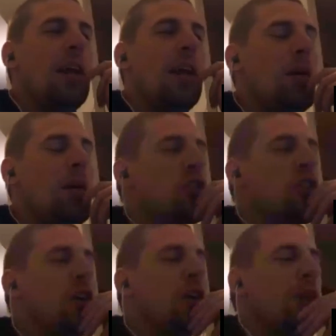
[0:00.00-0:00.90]
I'm
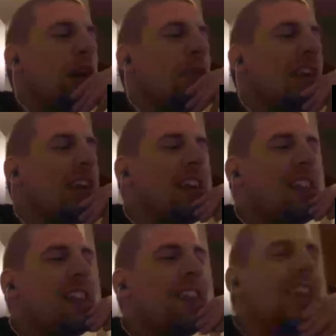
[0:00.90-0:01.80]
intrigued by because I
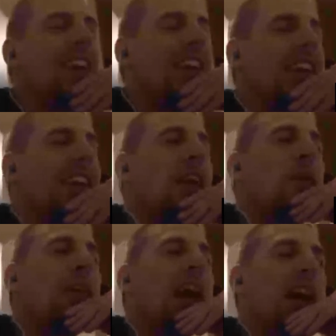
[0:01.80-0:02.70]
think it's going to be
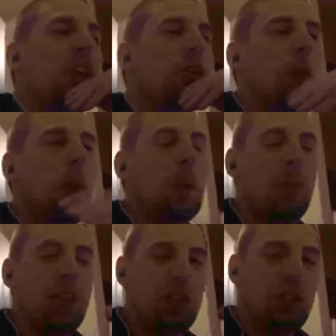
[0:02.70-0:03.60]
high scoring, but it
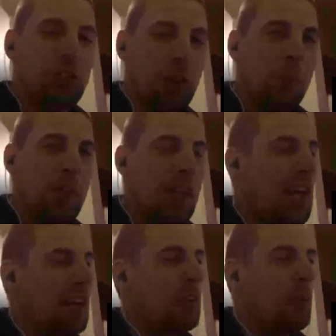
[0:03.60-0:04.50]
shouldn't be high
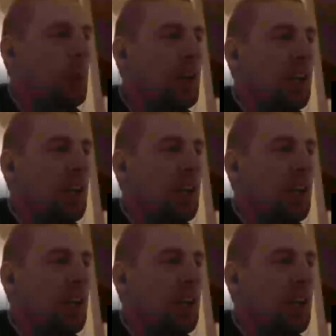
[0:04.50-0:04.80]
scoring.